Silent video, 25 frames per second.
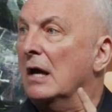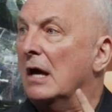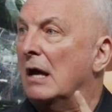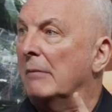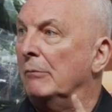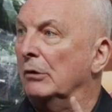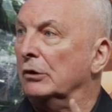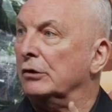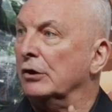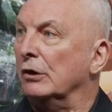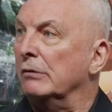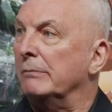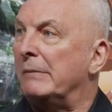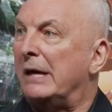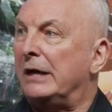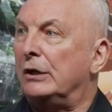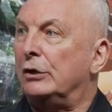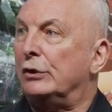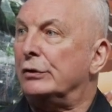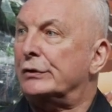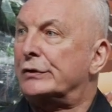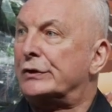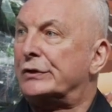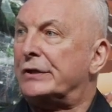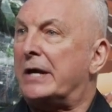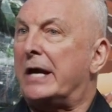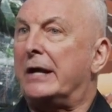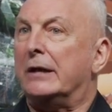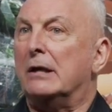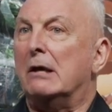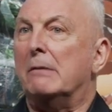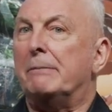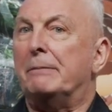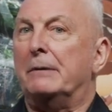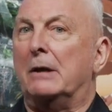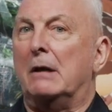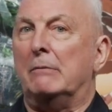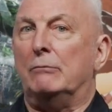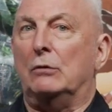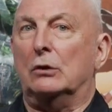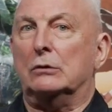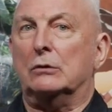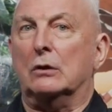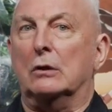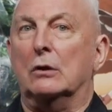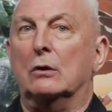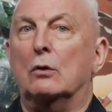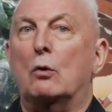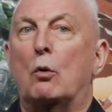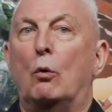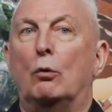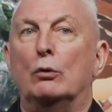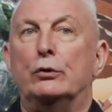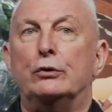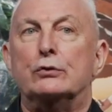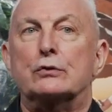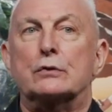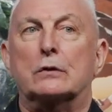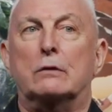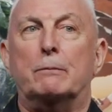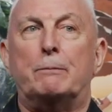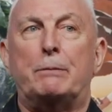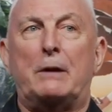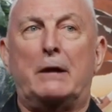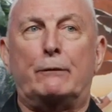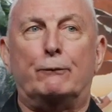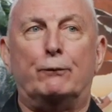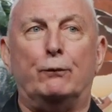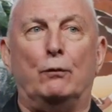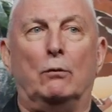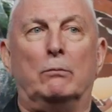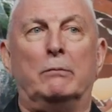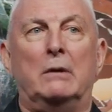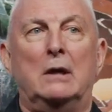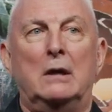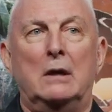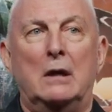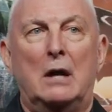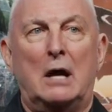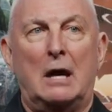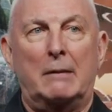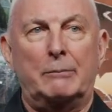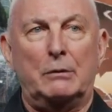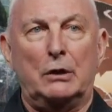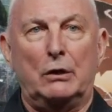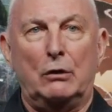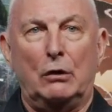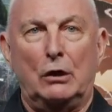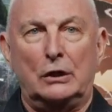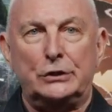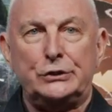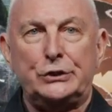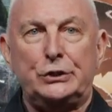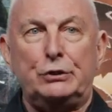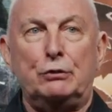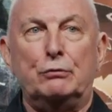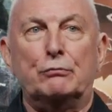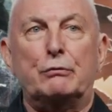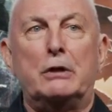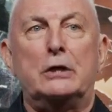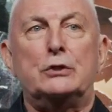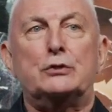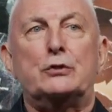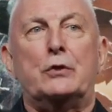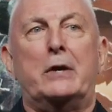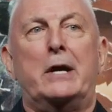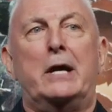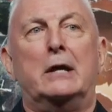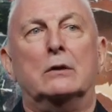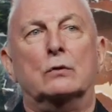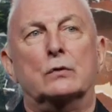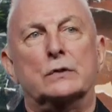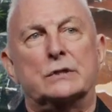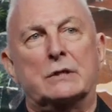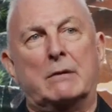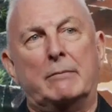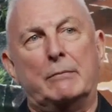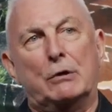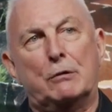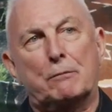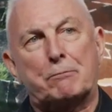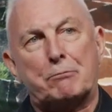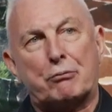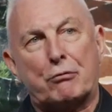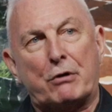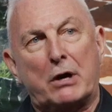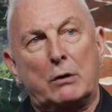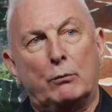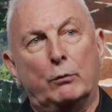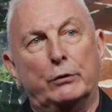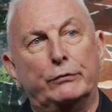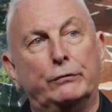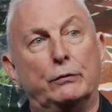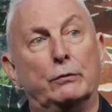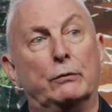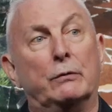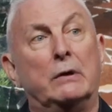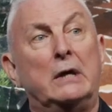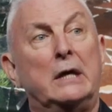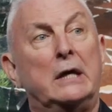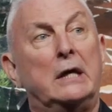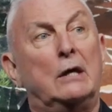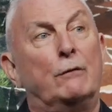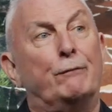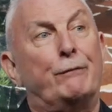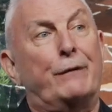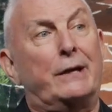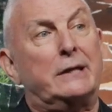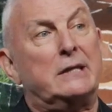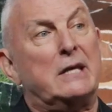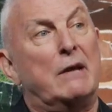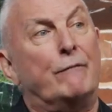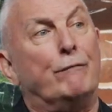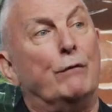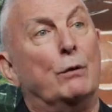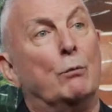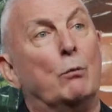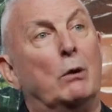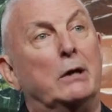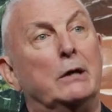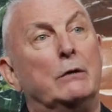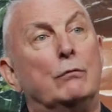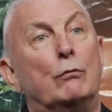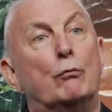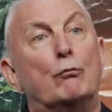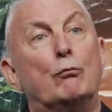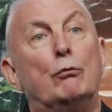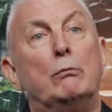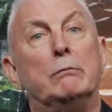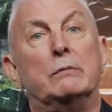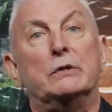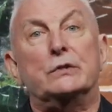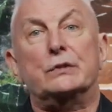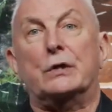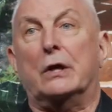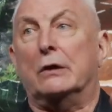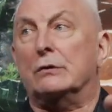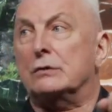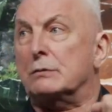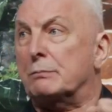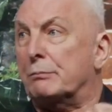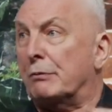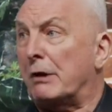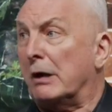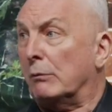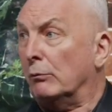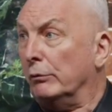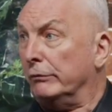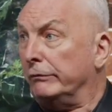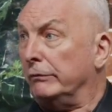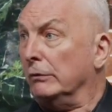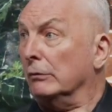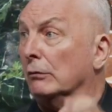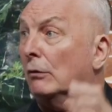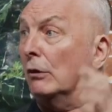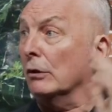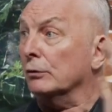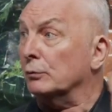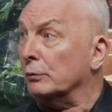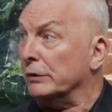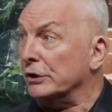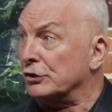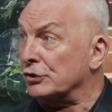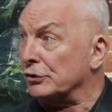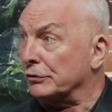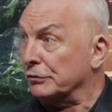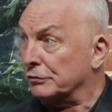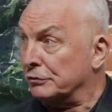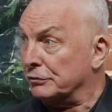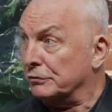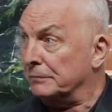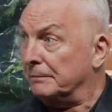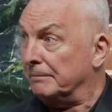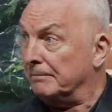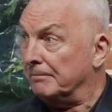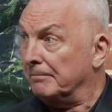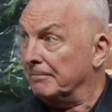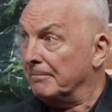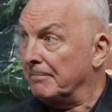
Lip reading: I'm not going to make you stand up, and I'm not going to call you to the platform. I'm going to ask you to raise your hand because I'm going to pray with you. In fact, everyone in the room is going to pray with you, aren't we, church?